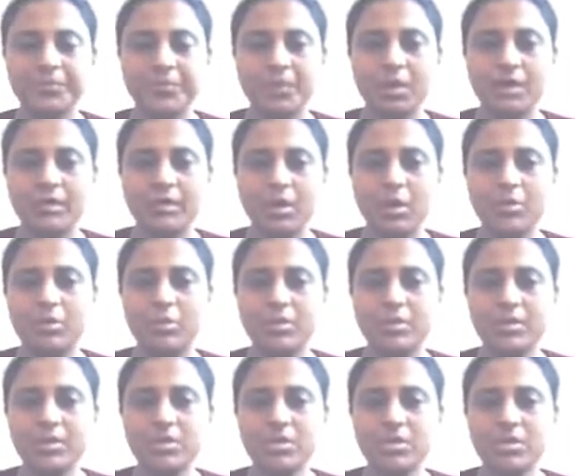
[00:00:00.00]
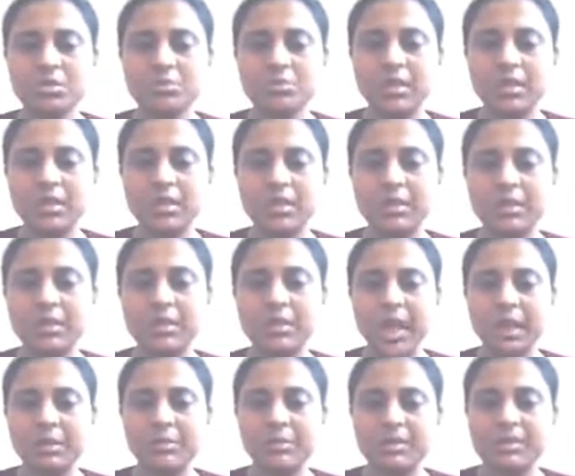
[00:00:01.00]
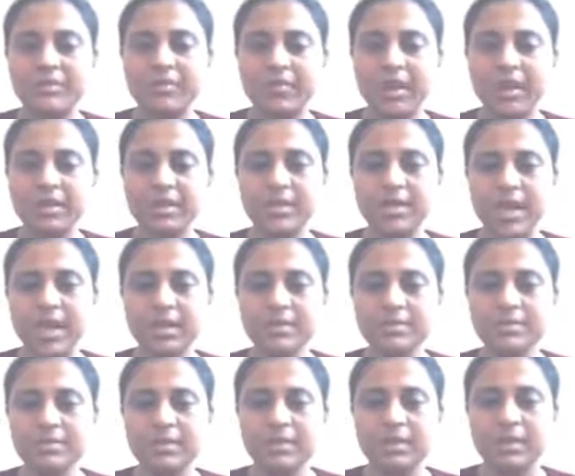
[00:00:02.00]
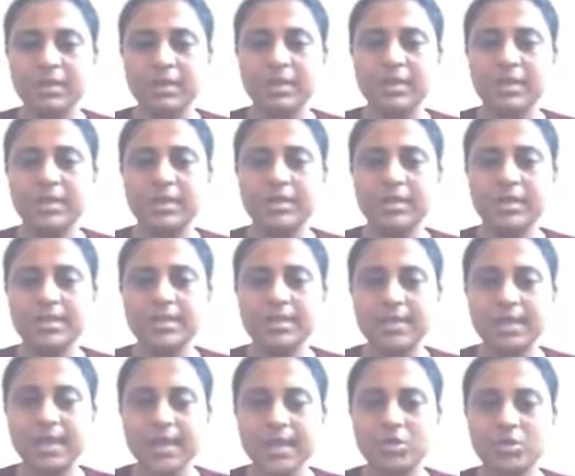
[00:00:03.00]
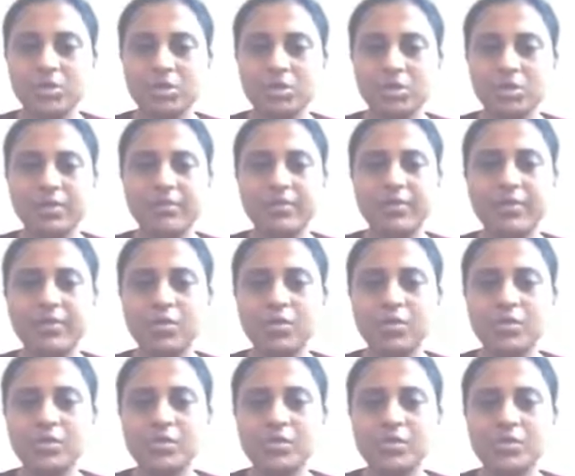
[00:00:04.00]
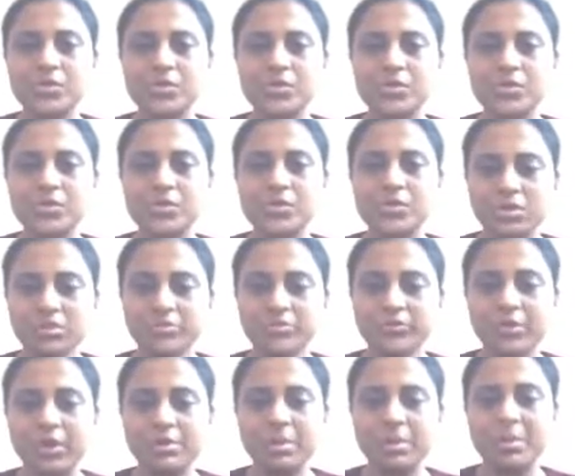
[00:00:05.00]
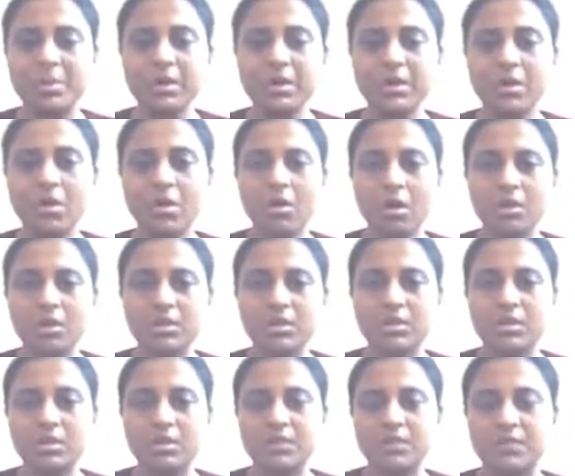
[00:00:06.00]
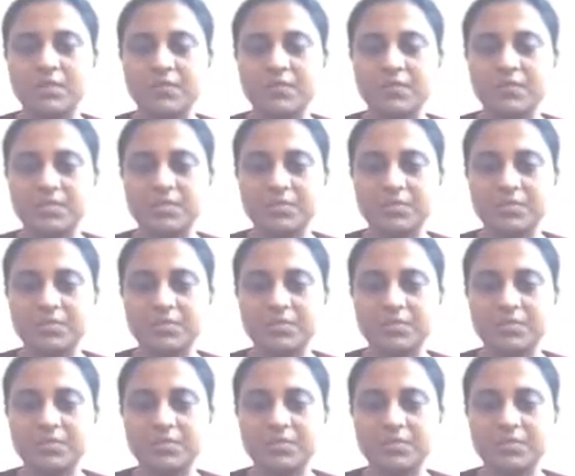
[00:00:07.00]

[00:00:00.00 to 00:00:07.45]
Now, decision making can be defined as the selection of a course of action from among alternatives.